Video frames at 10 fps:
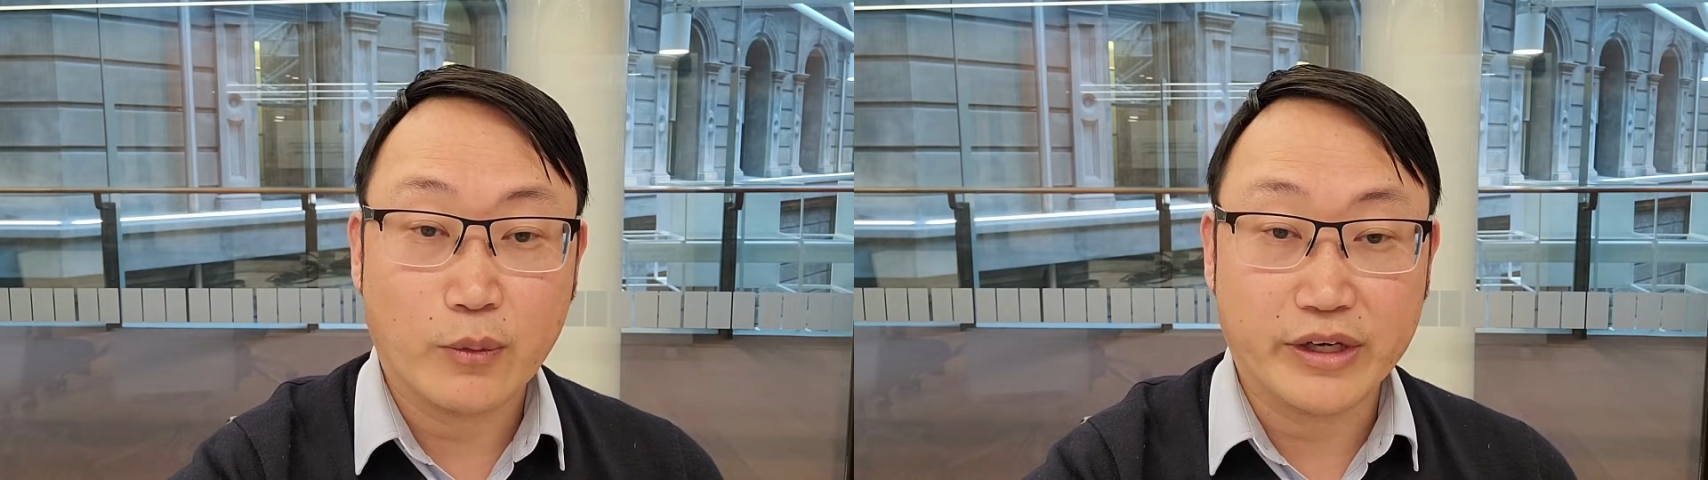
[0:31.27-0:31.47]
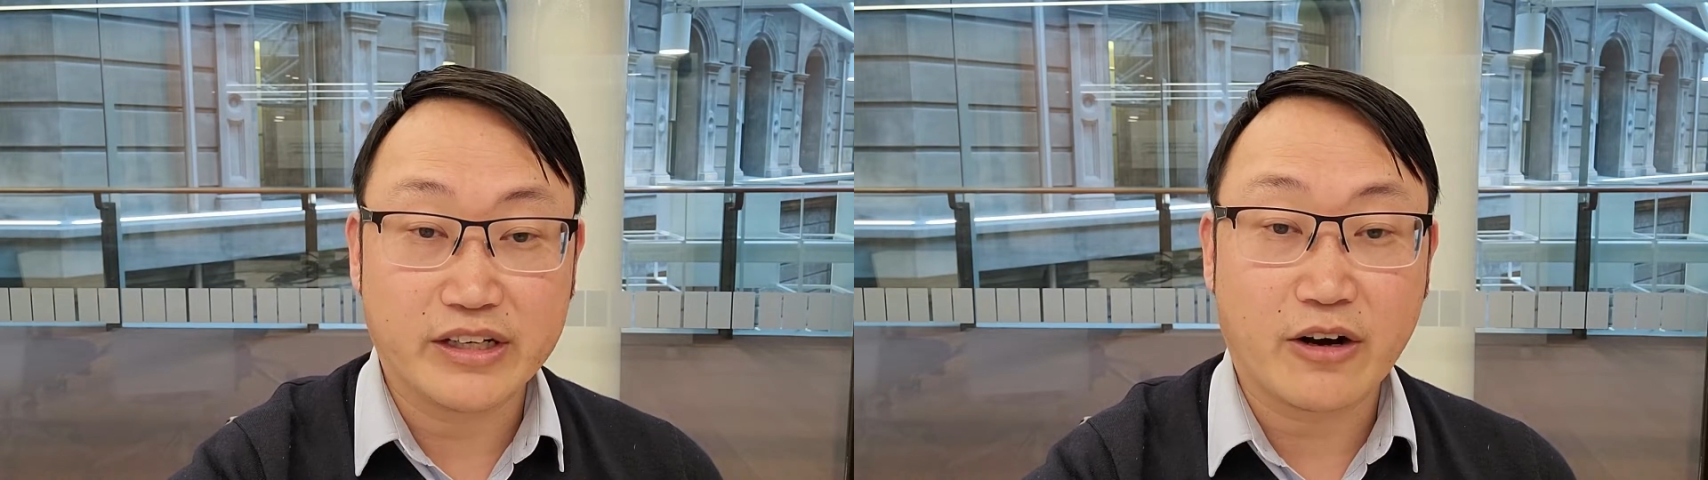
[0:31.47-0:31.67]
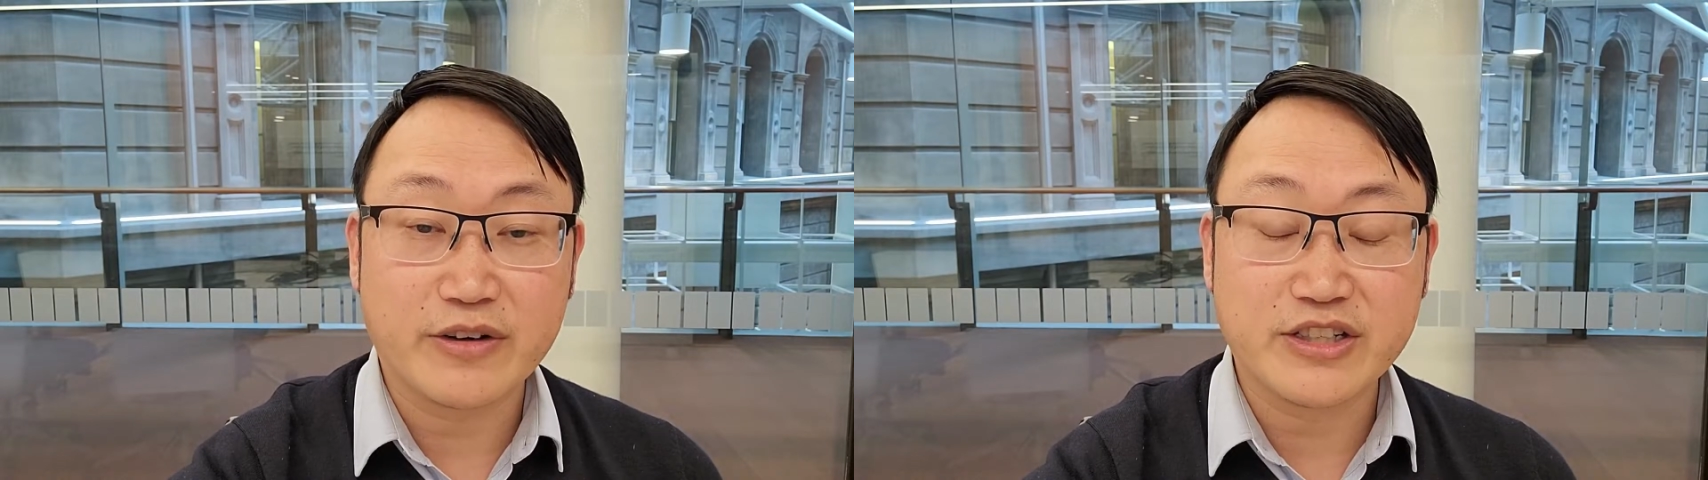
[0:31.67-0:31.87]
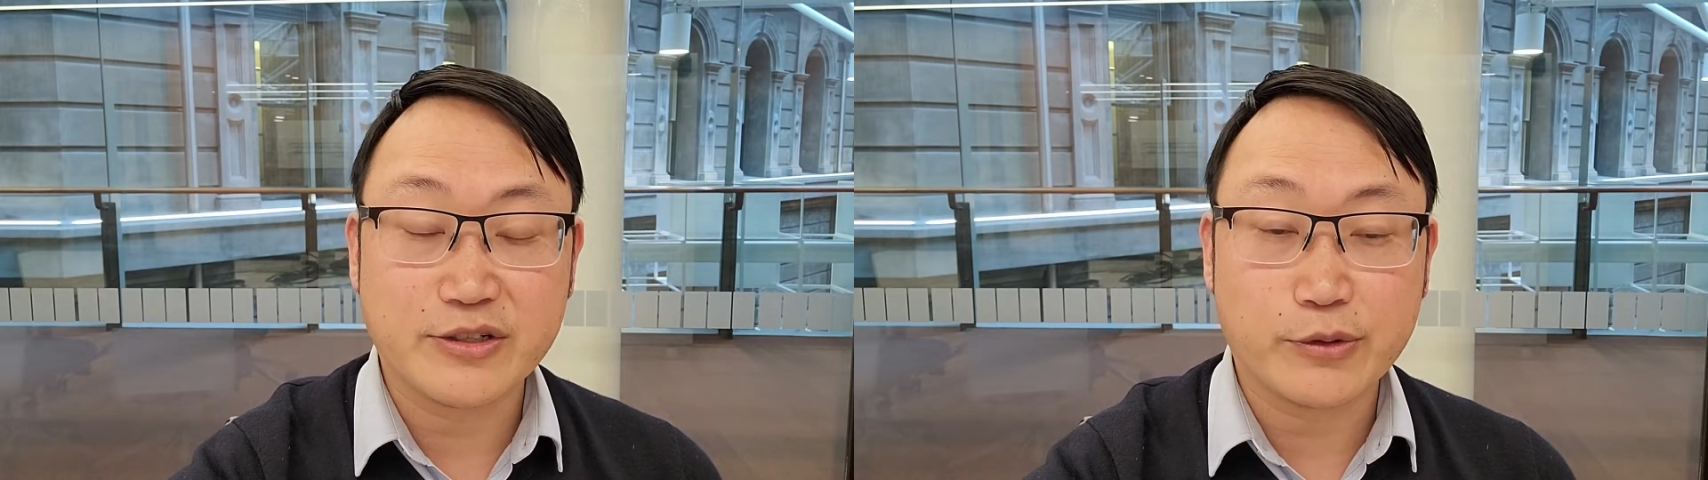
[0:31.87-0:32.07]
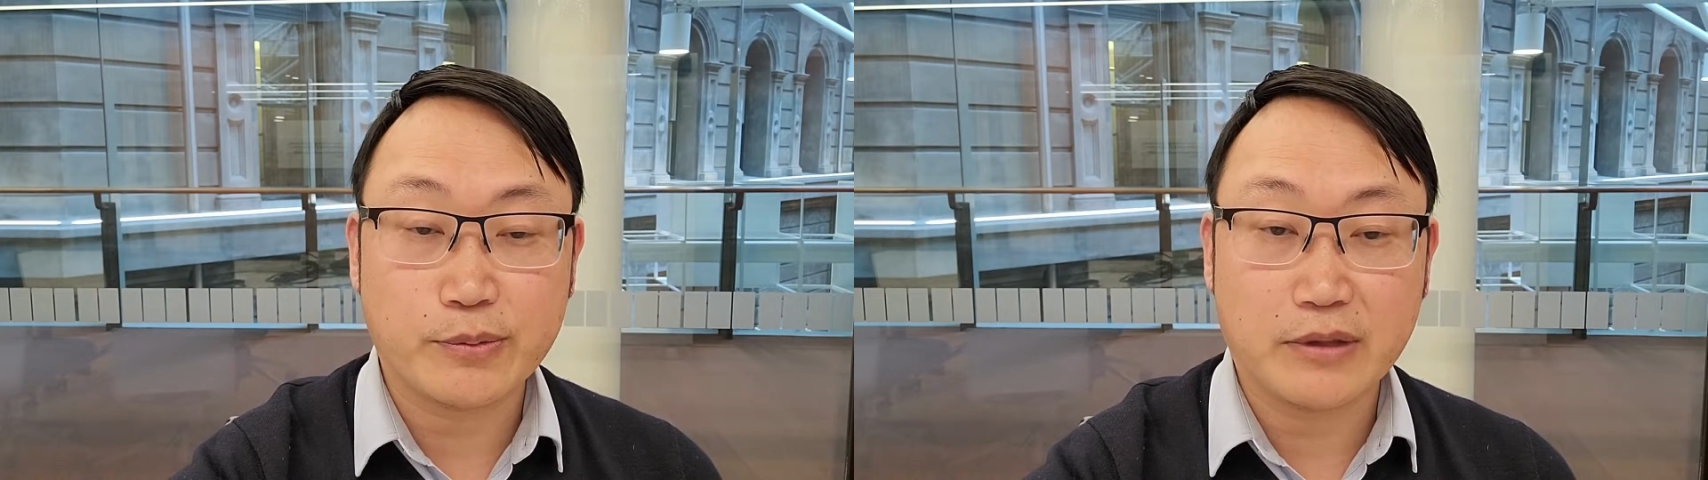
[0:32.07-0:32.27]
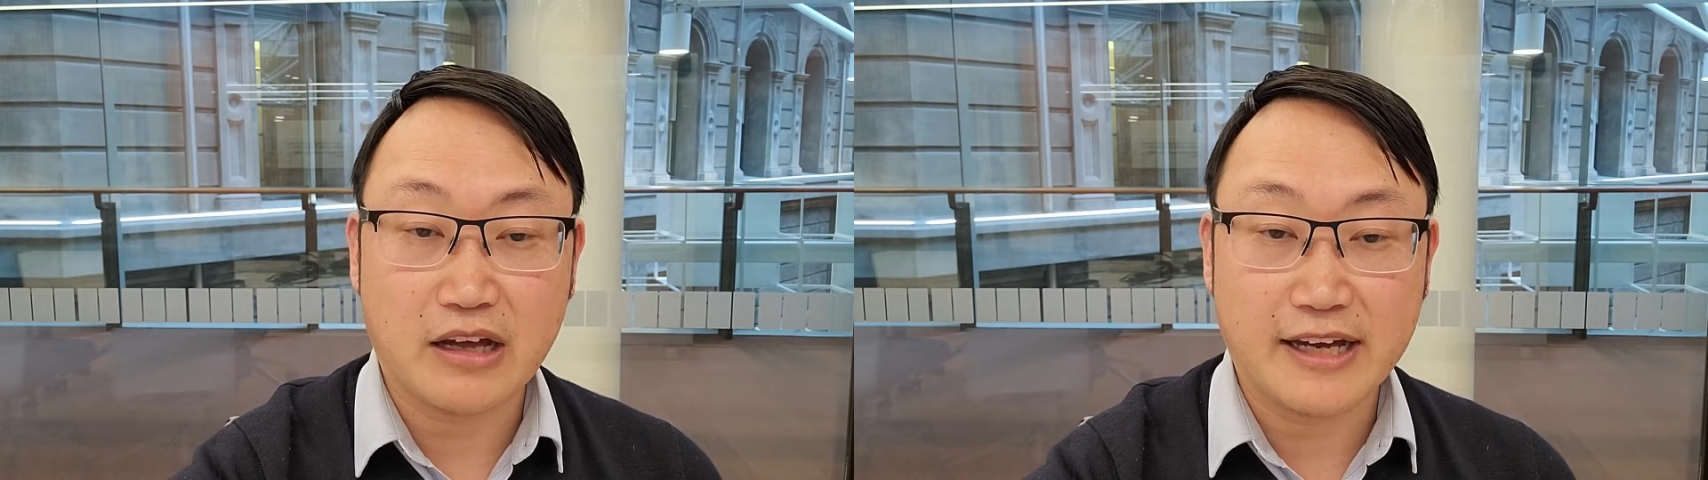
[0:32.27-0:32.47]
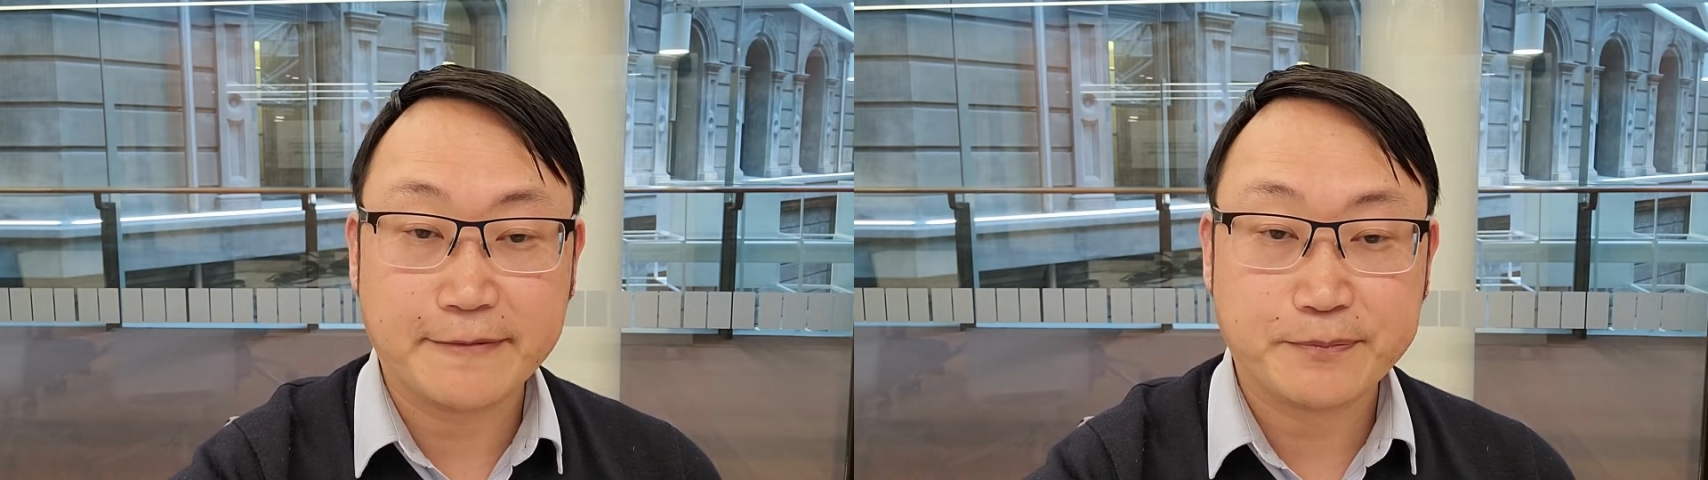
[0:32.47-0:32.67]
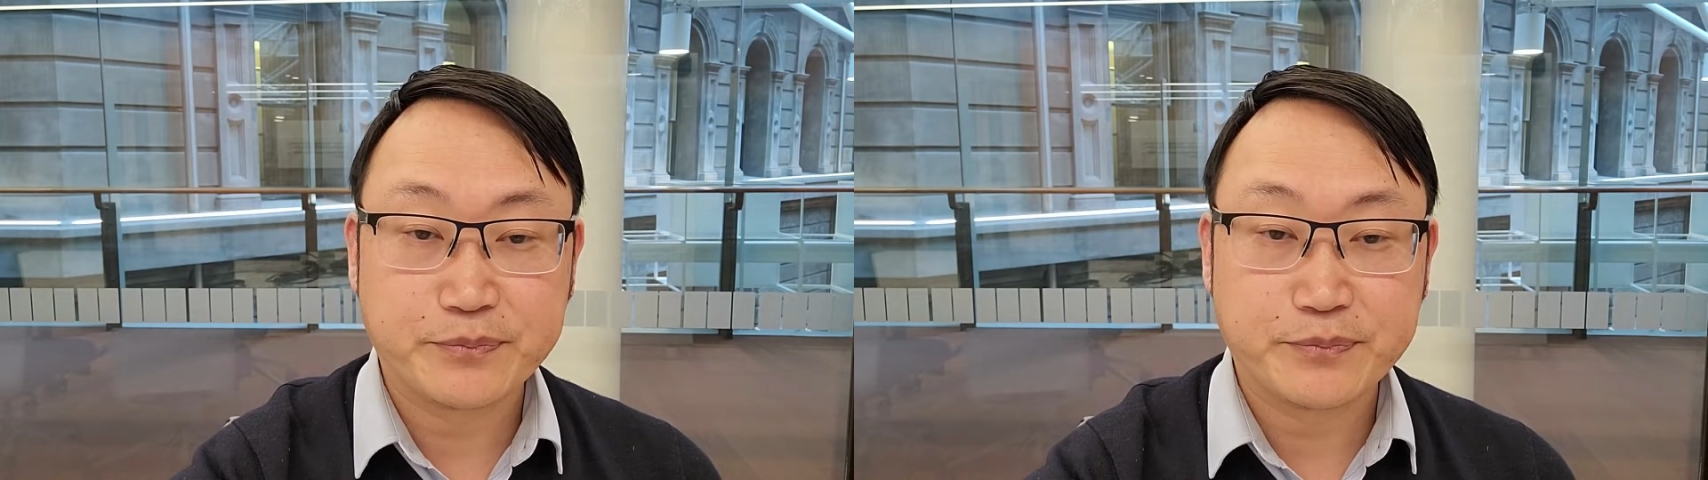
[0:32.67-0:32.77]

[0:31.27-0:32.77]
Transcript: we encourage you to apply.